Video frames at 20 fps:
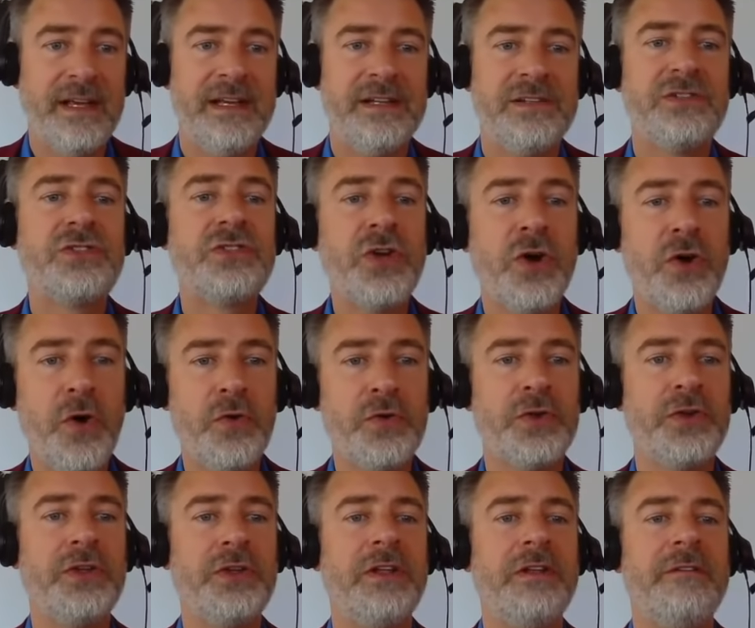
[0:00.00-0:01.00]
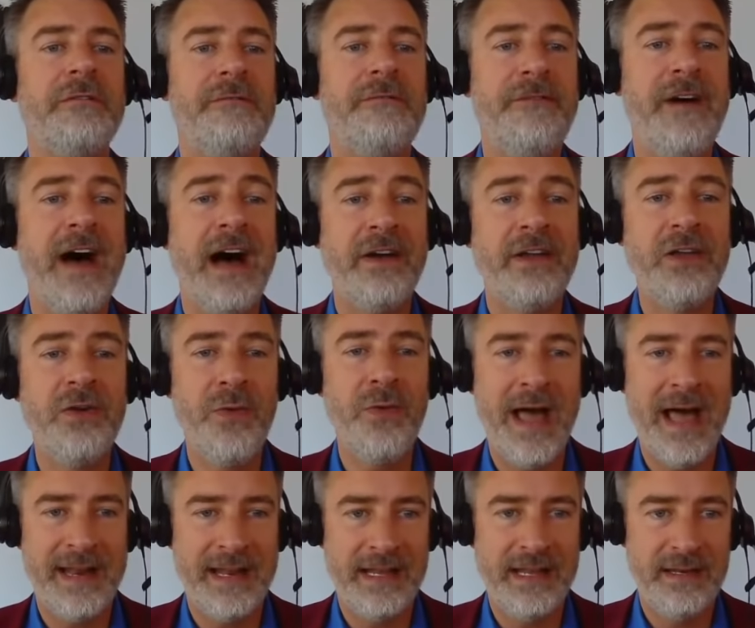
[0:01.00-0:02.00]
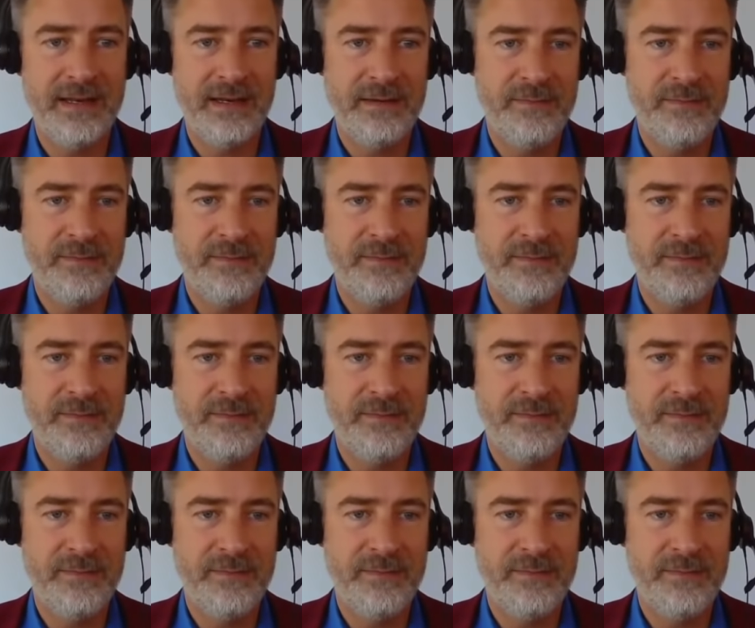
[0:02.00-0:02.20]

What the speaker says: is total value added